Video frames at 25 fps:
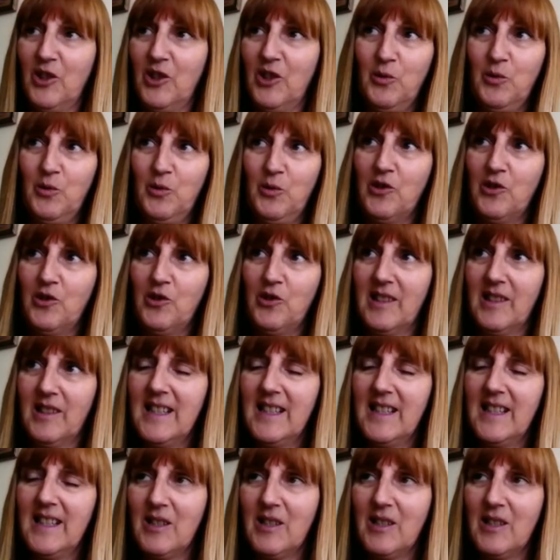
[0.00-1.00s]
huge
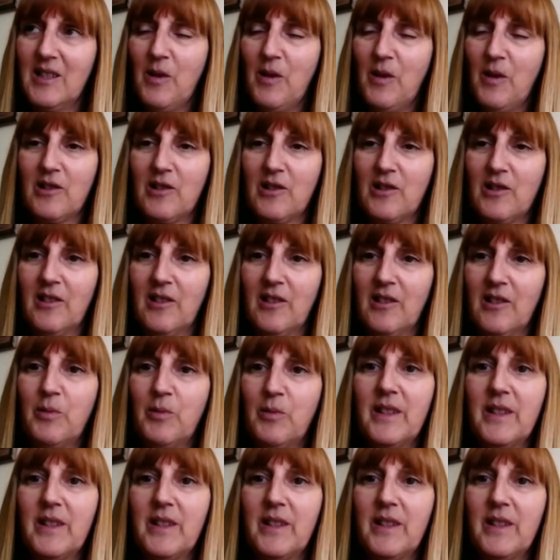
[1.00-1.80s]
litre bottle,